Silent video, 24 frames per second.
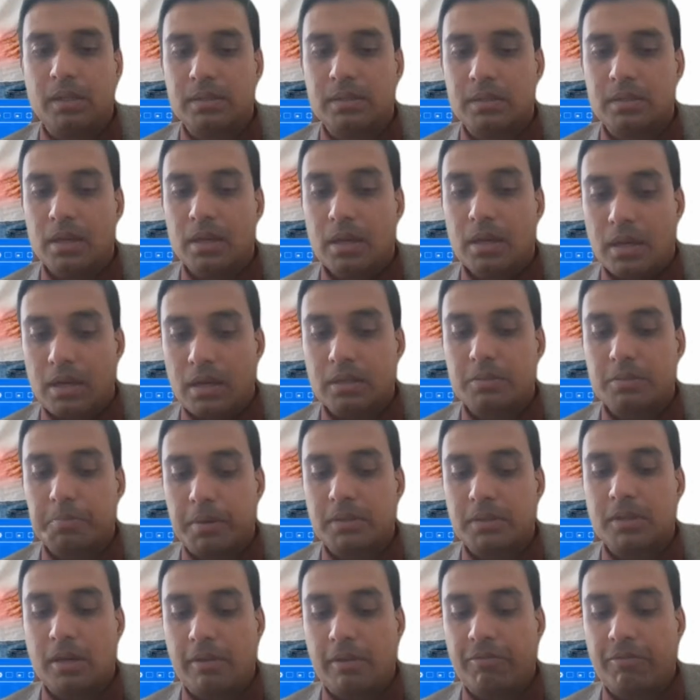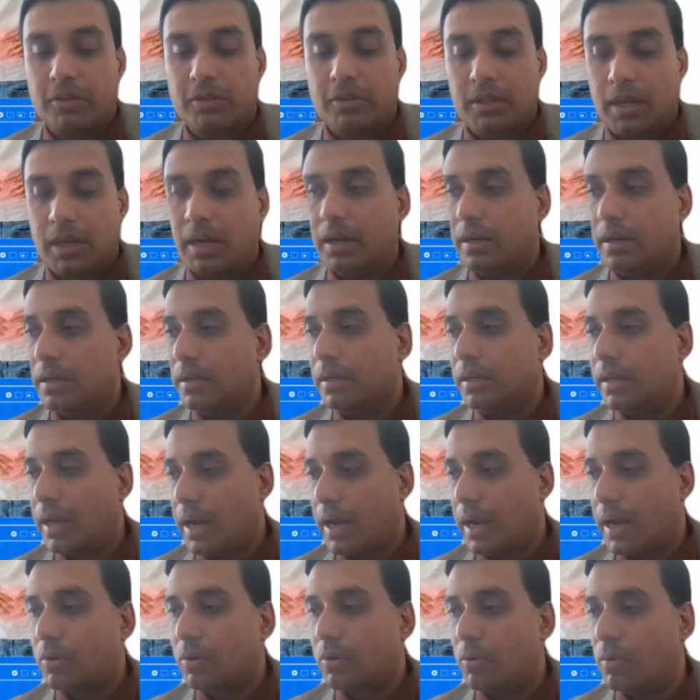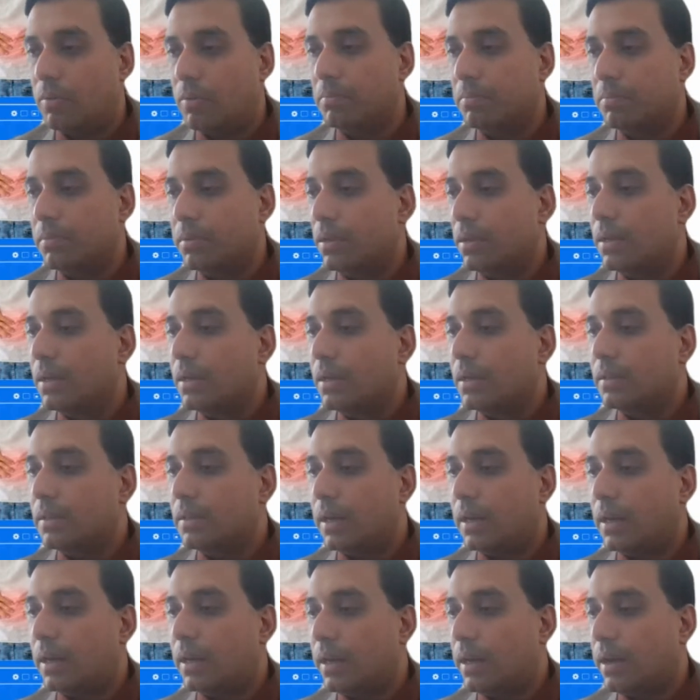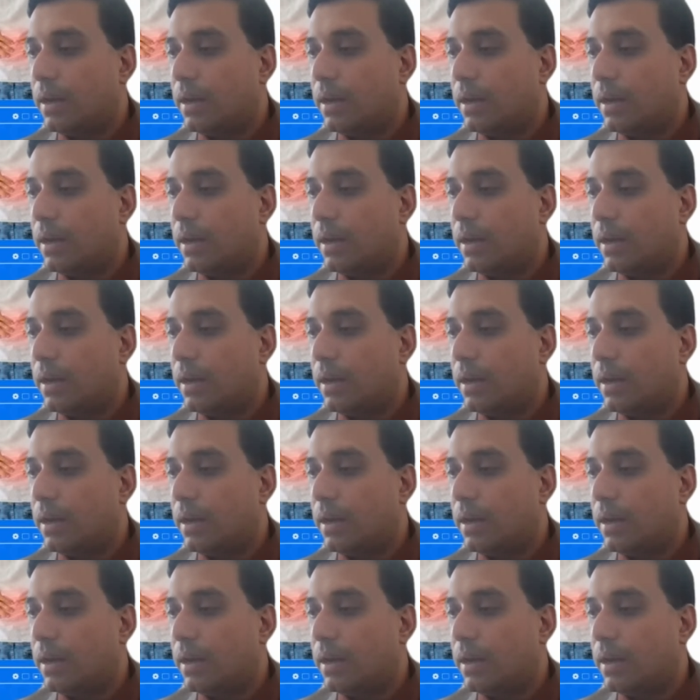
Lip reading: especially for the elderly at home. Then